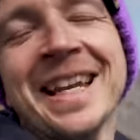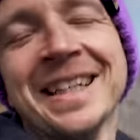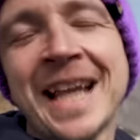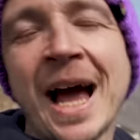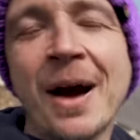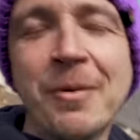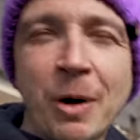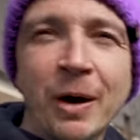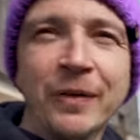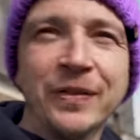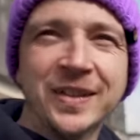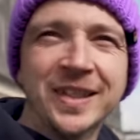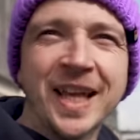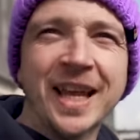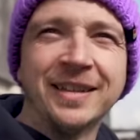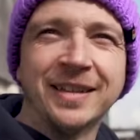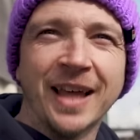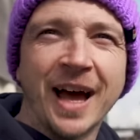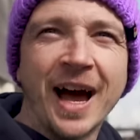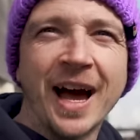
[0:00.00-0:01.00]
Now I've
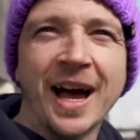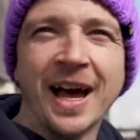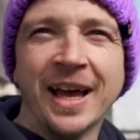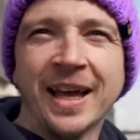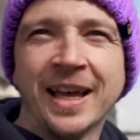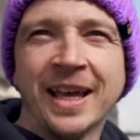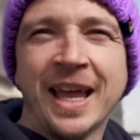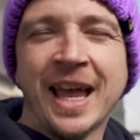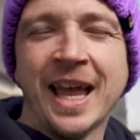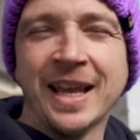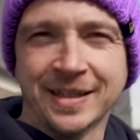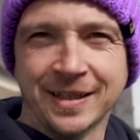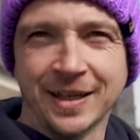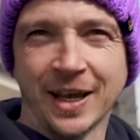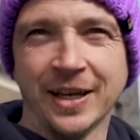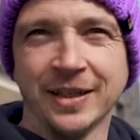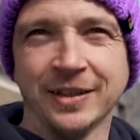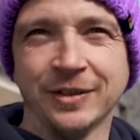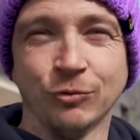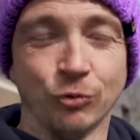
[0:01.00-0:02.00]
said that, it's
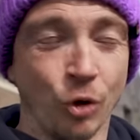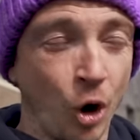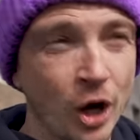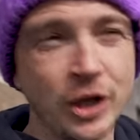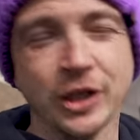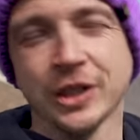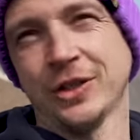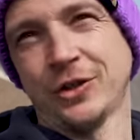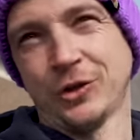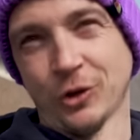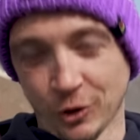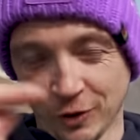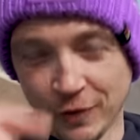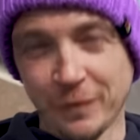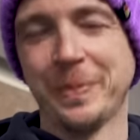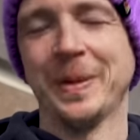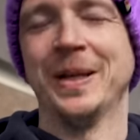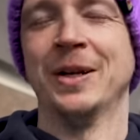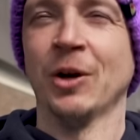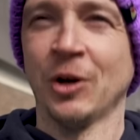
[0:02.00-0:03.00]
like, right, so
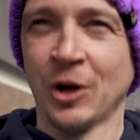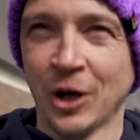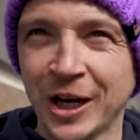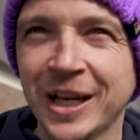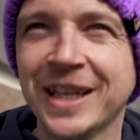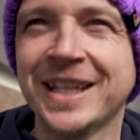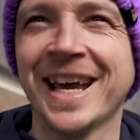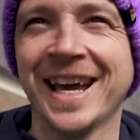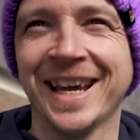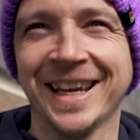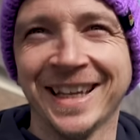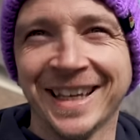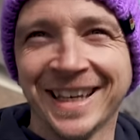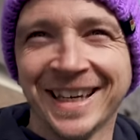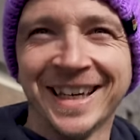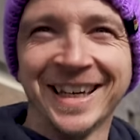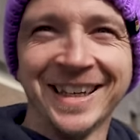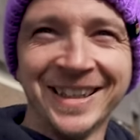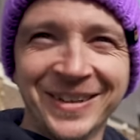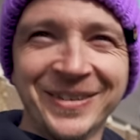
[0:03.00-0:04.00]
you've been on holiday.
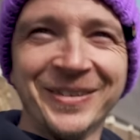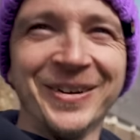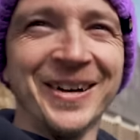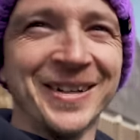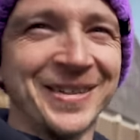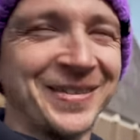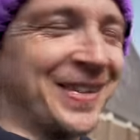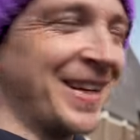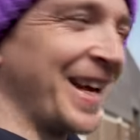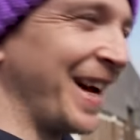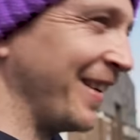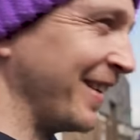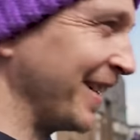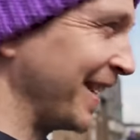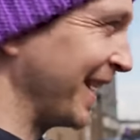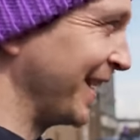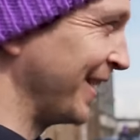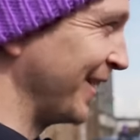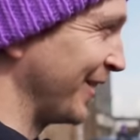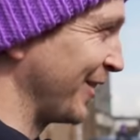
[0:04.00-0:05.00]
Yeah. You watch me now. I
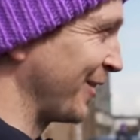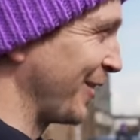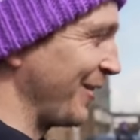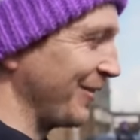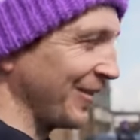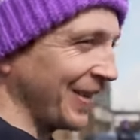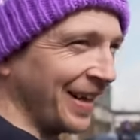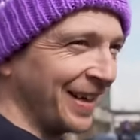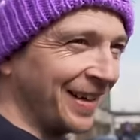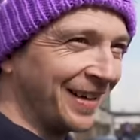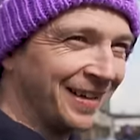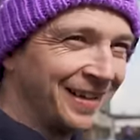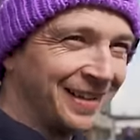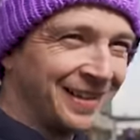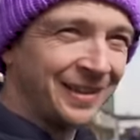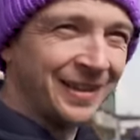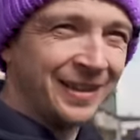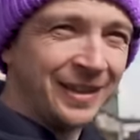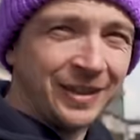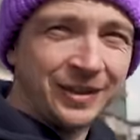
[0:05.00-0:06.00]
get a load of crap for that.
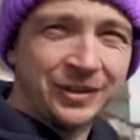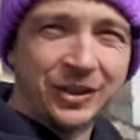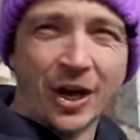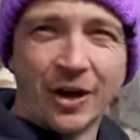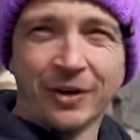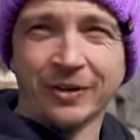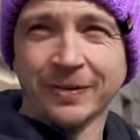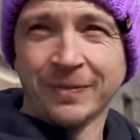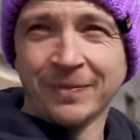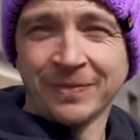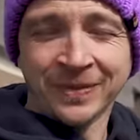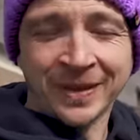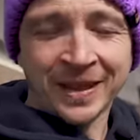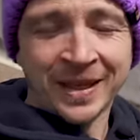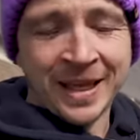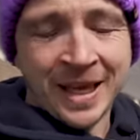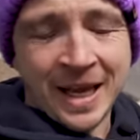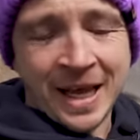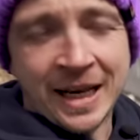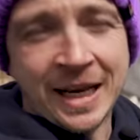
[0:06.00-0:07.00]
So
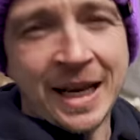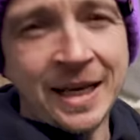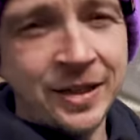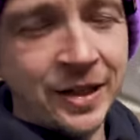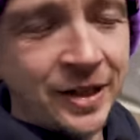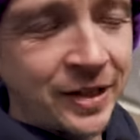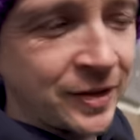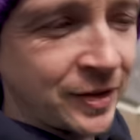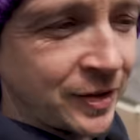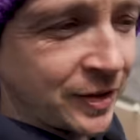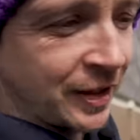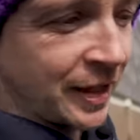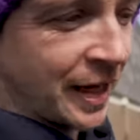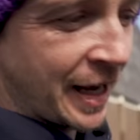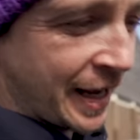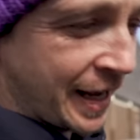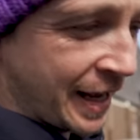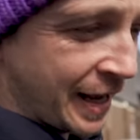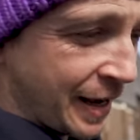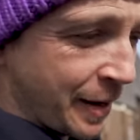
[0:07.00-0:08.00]
let us
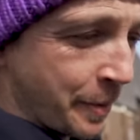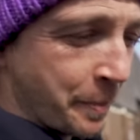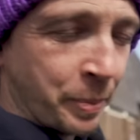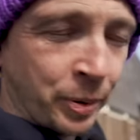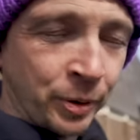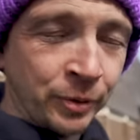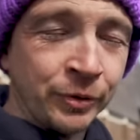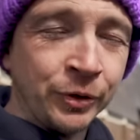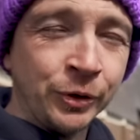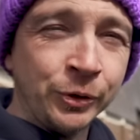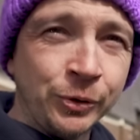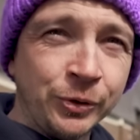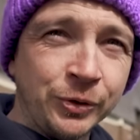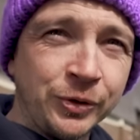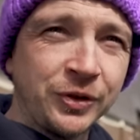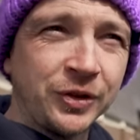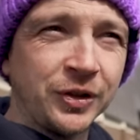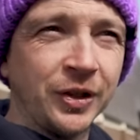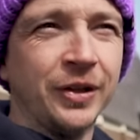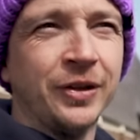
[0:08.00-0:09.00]
uh,
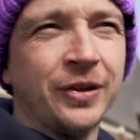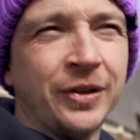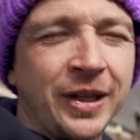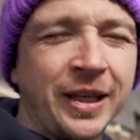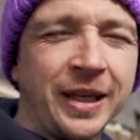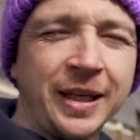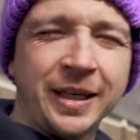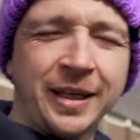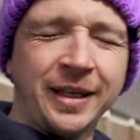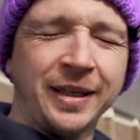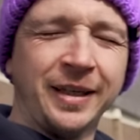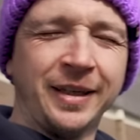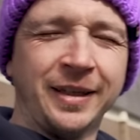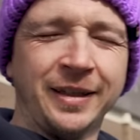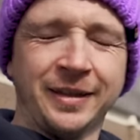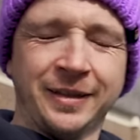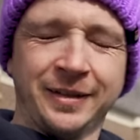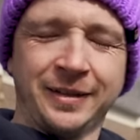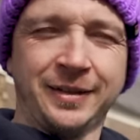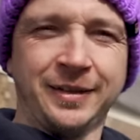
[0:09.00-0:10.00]
peruse the
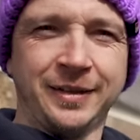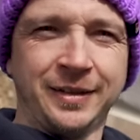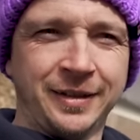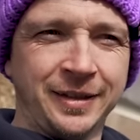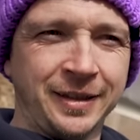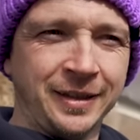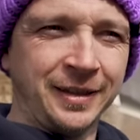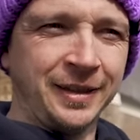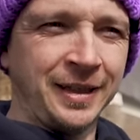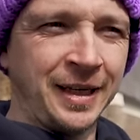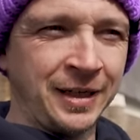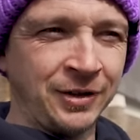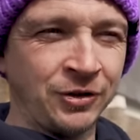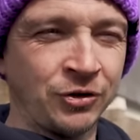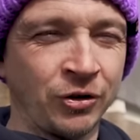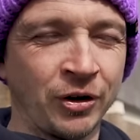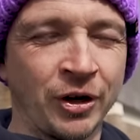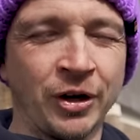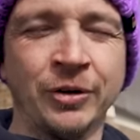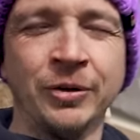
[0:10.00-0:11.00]

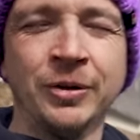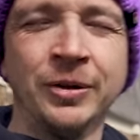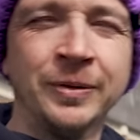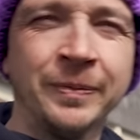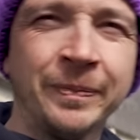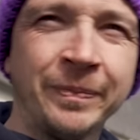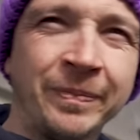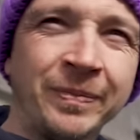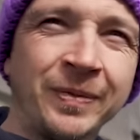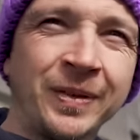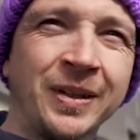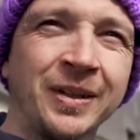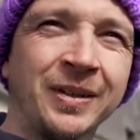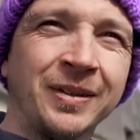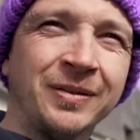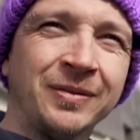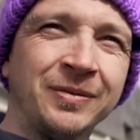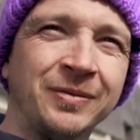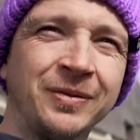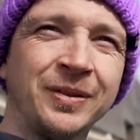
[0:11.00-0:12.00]
intro
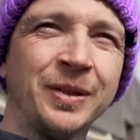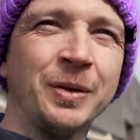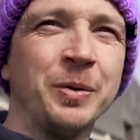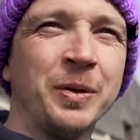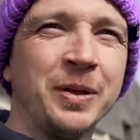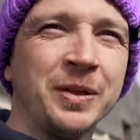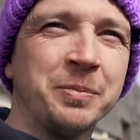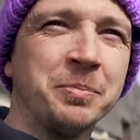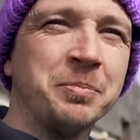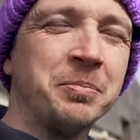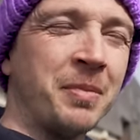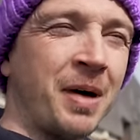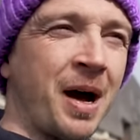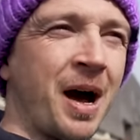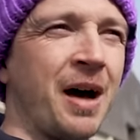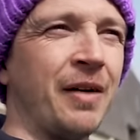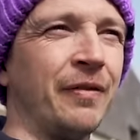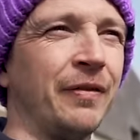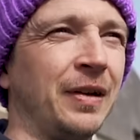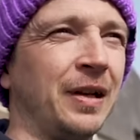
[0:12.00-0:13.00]
that is
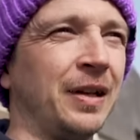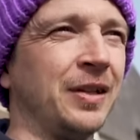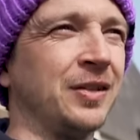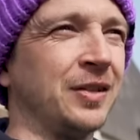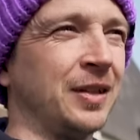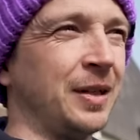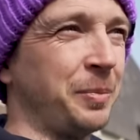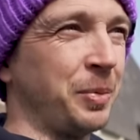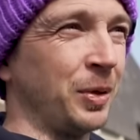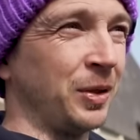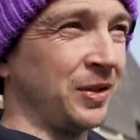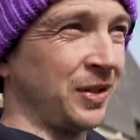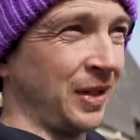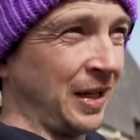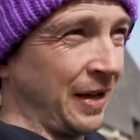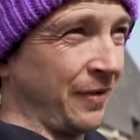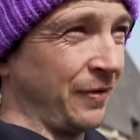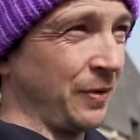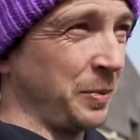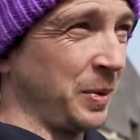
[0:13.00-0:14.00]
marvelously put
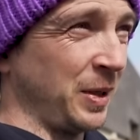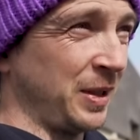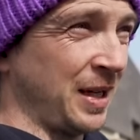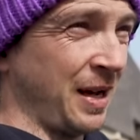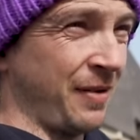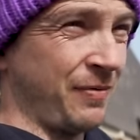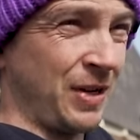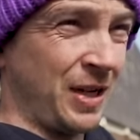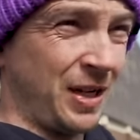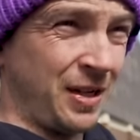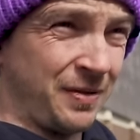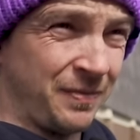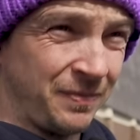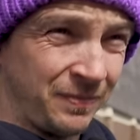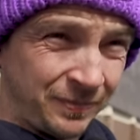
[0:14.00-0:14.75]
together by Davlat.